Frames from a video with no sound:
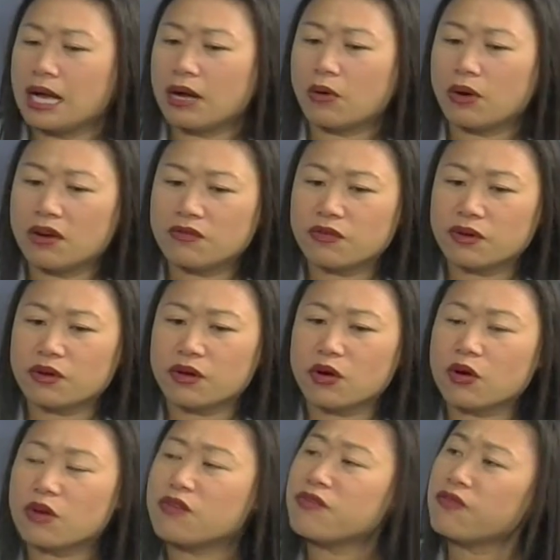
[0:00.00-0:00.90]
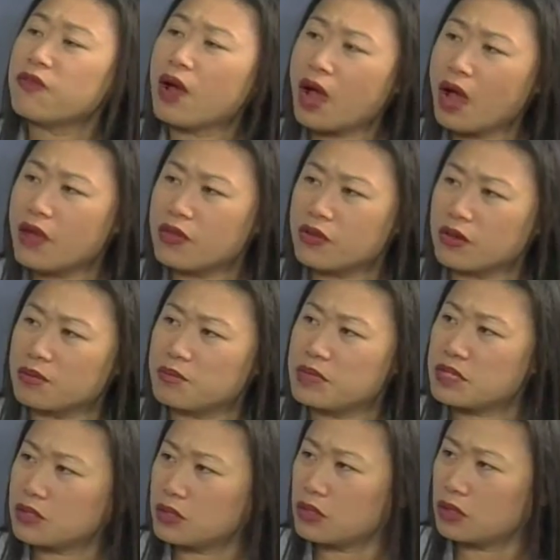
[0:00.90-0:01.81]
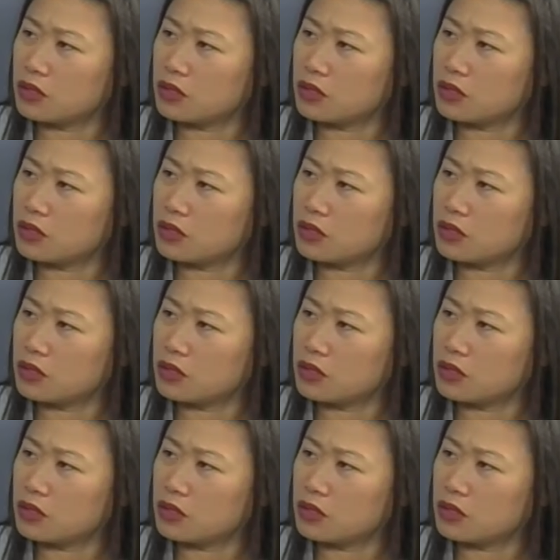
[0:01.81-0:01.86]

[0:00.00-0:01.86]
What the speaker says: However, her father, Mr.